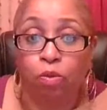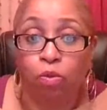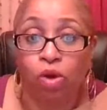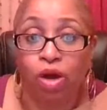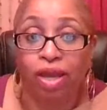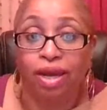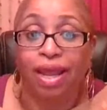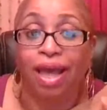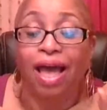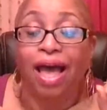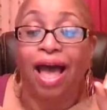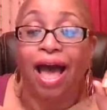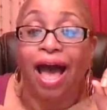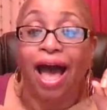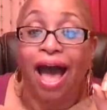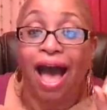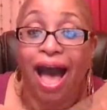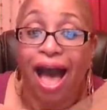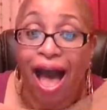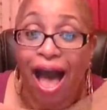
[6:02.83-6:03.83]
one,
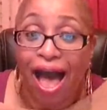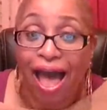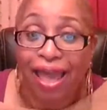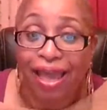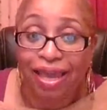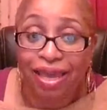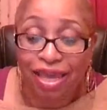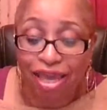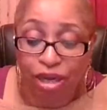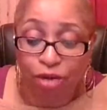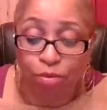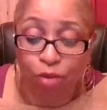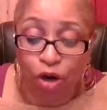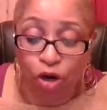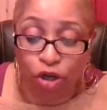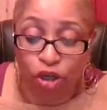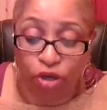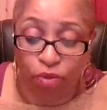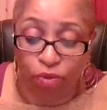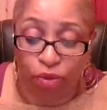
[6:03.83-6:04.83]
high in
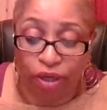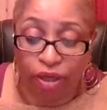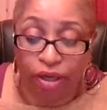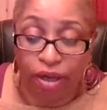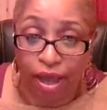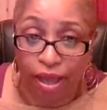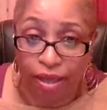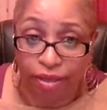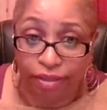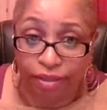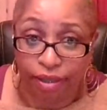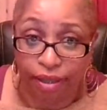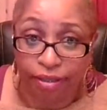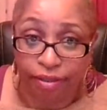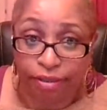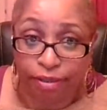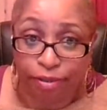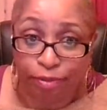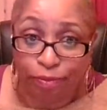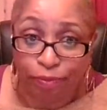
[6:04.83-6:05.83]
mercury content,